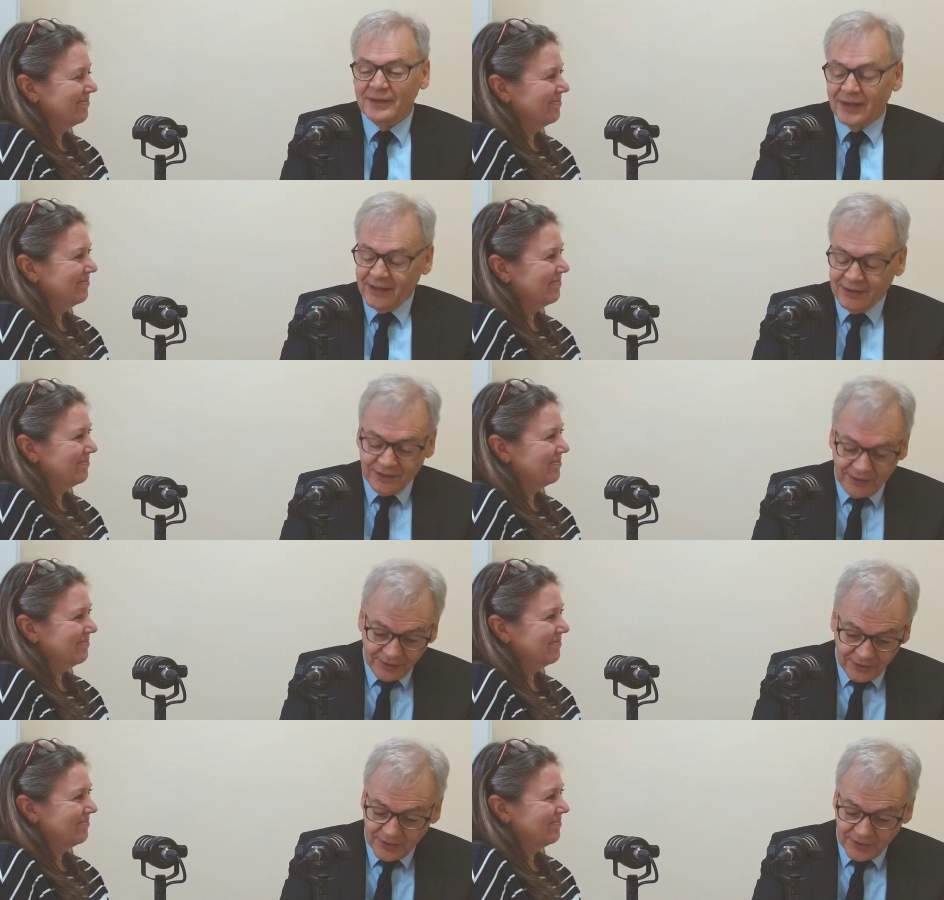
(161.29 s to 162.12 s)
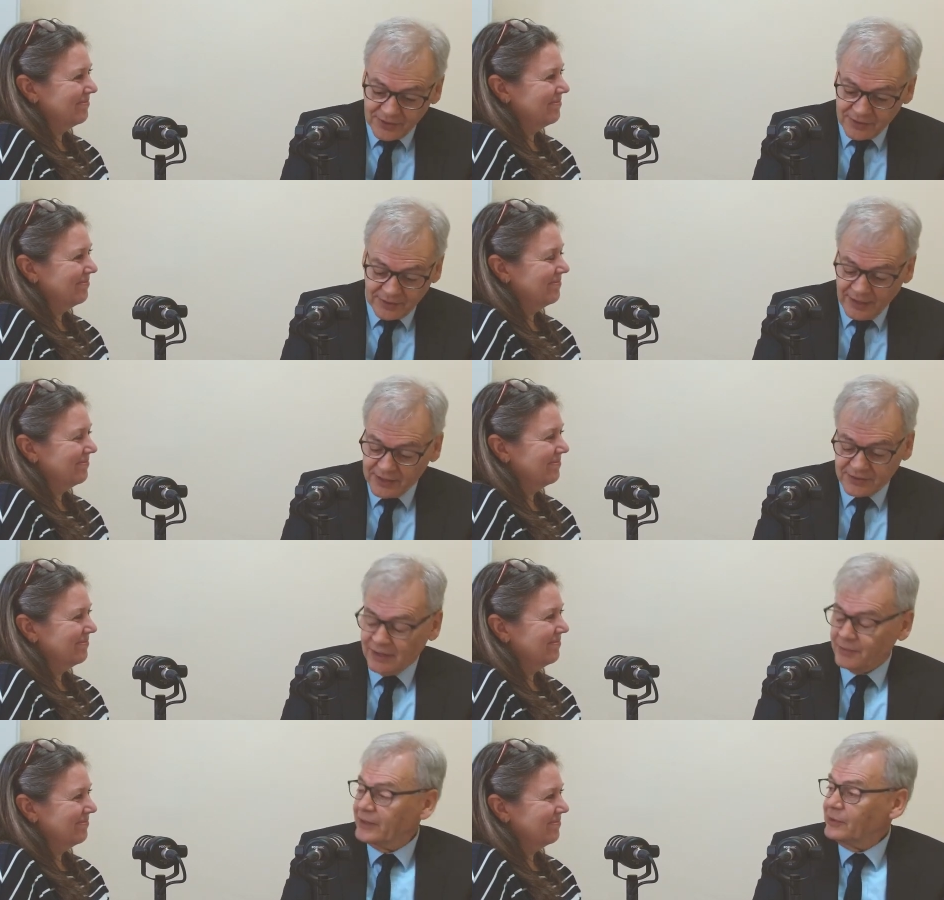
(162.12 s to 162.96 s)
Speaker 1: and literally last
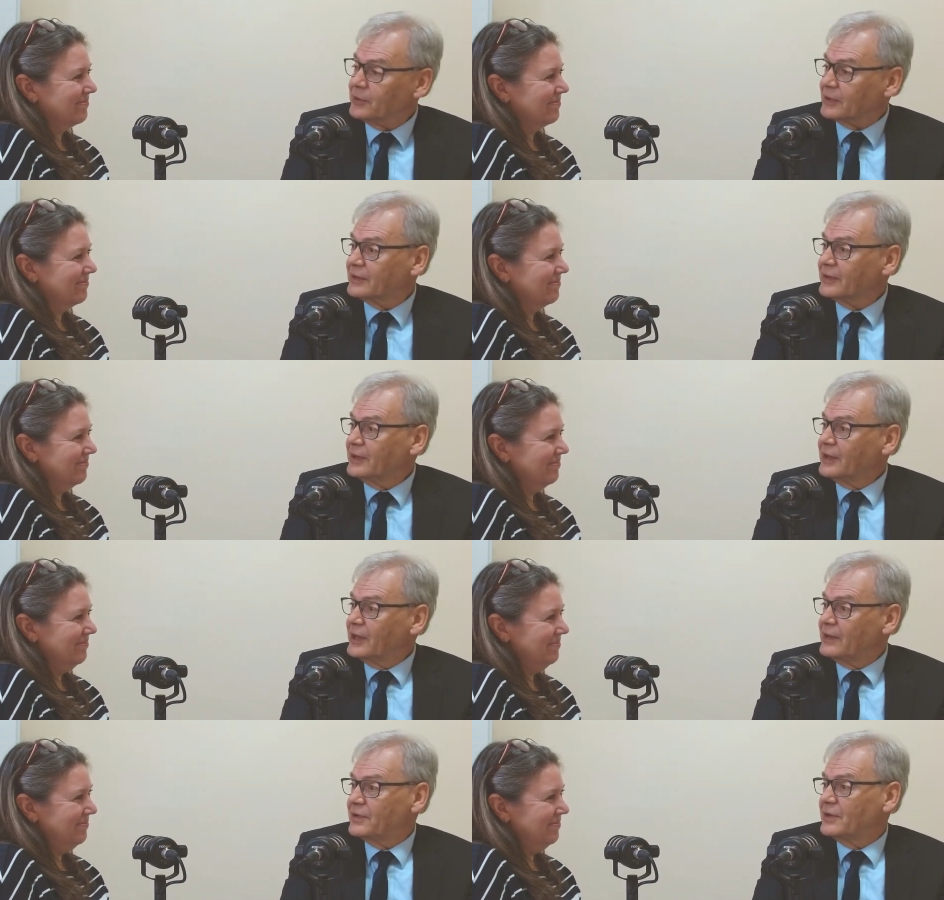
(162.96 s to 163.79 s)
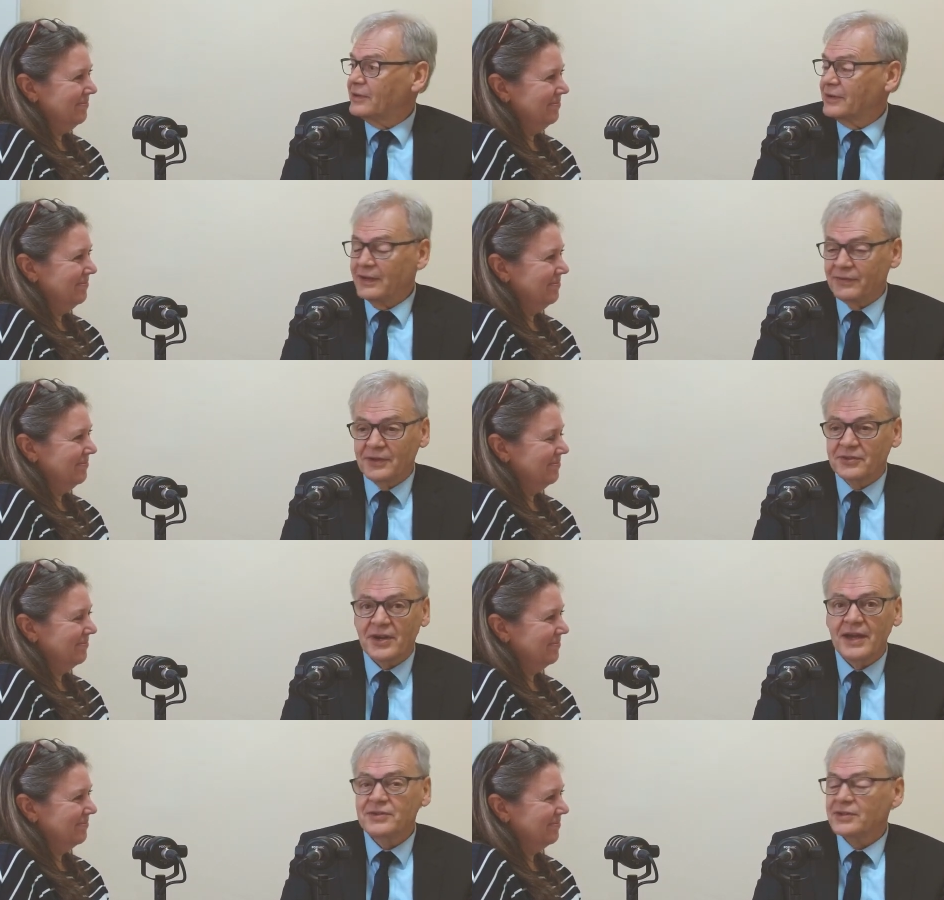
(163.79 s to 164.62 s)
time I looked, if you if you're
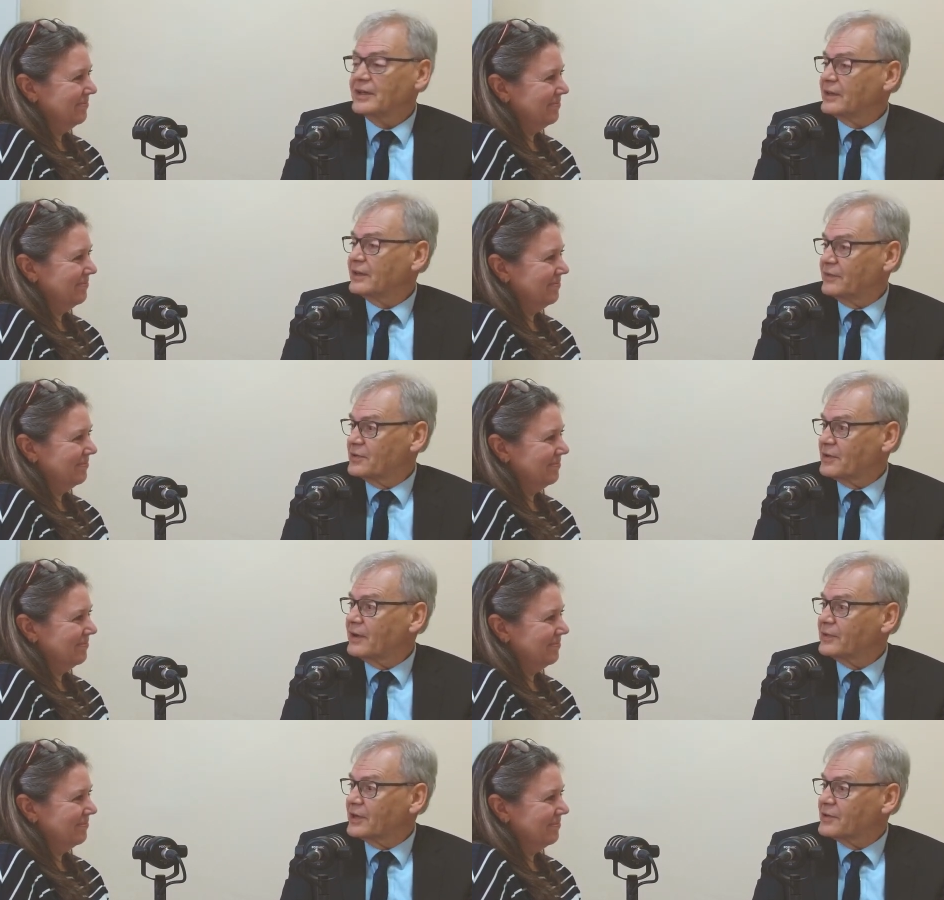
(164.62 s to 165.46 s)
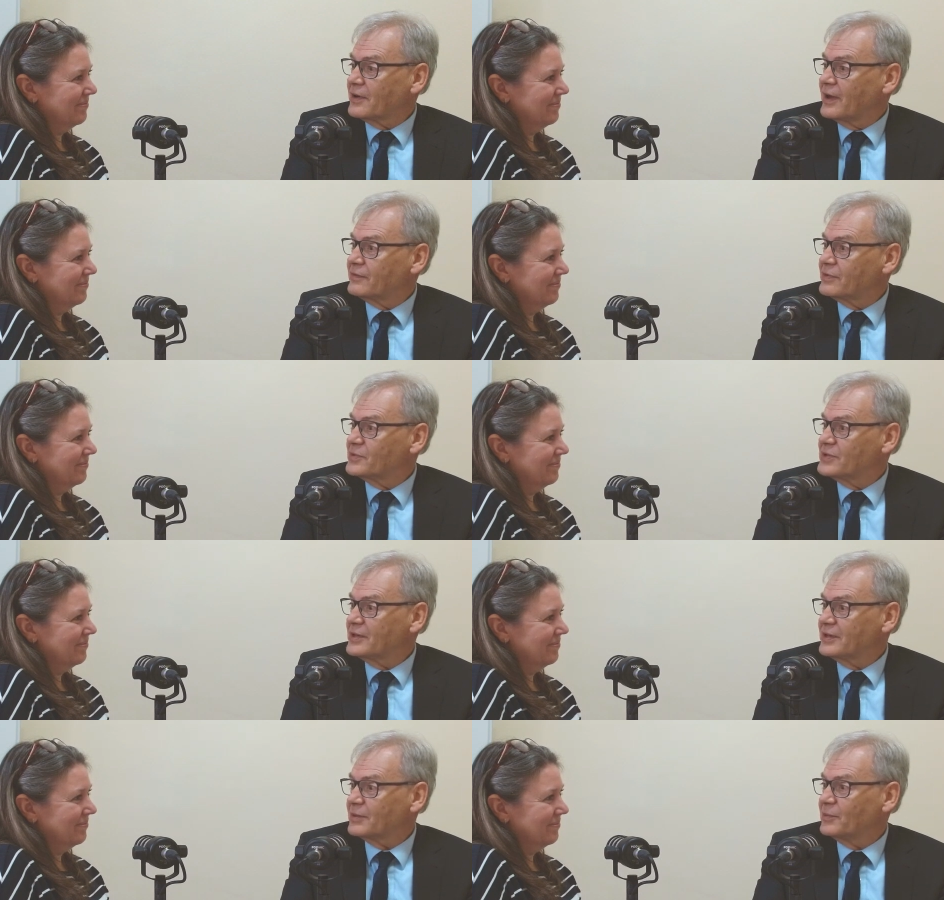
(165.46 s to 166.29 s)
changing, if you're driving a train from
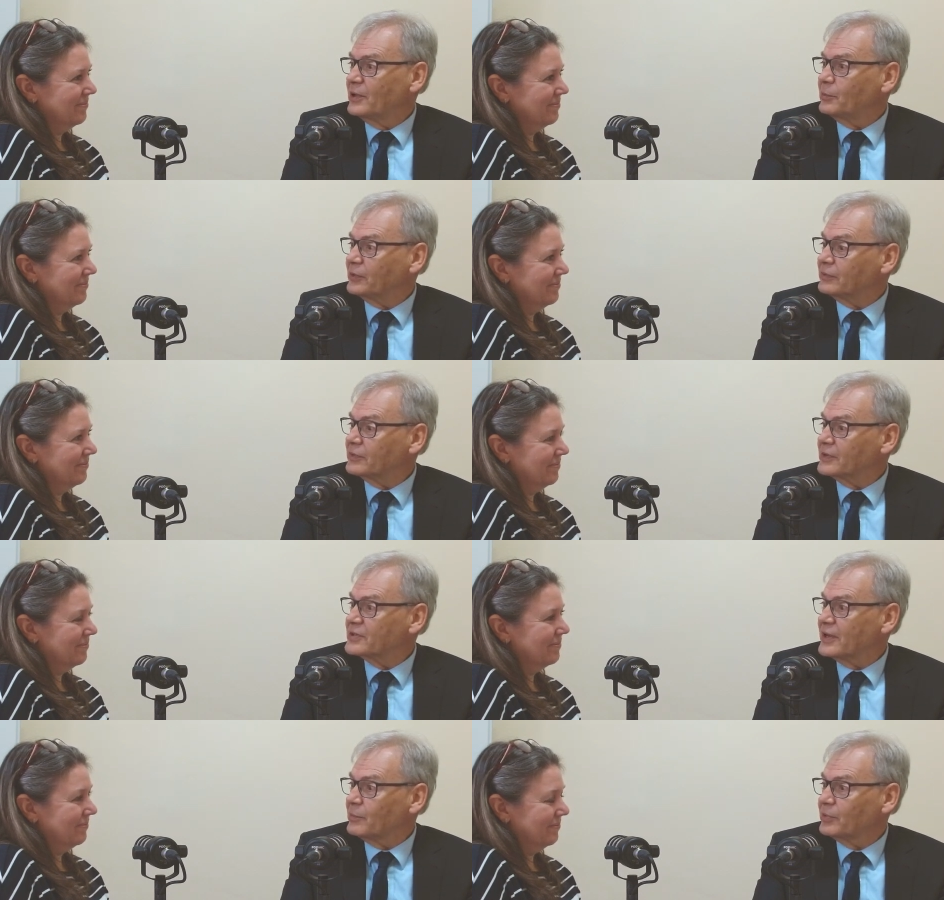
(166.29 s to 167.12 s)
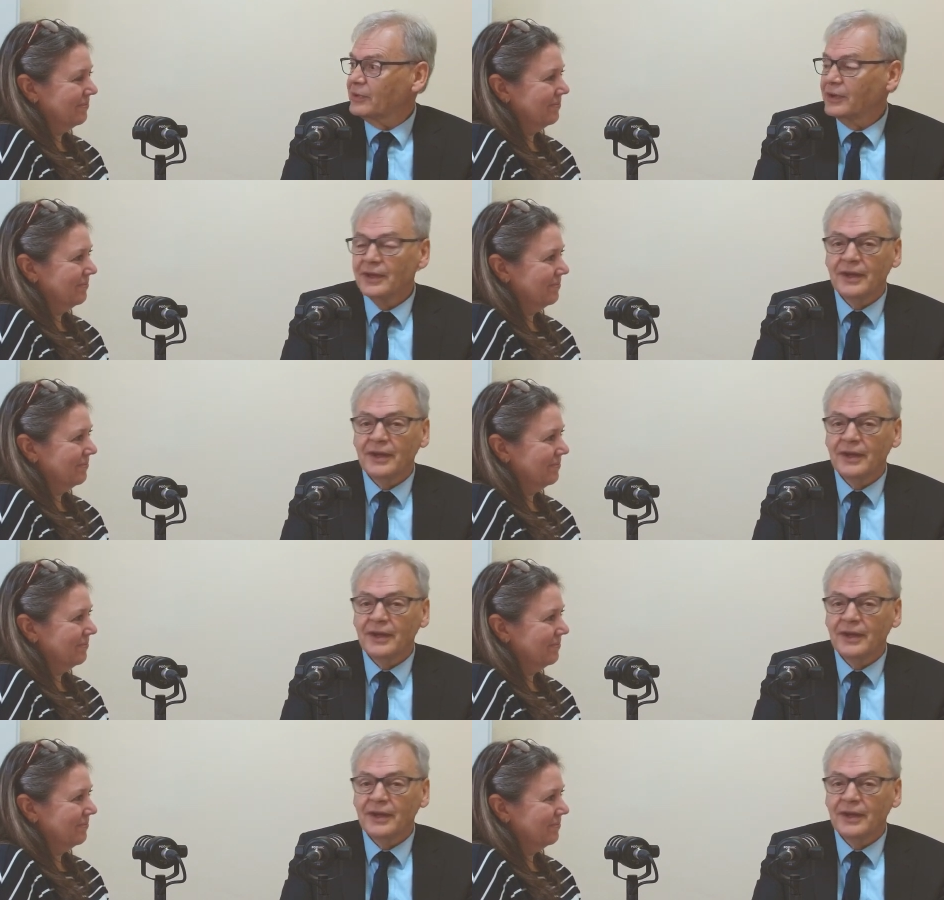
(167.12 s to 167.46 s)
Sydney to Melbourne, for example,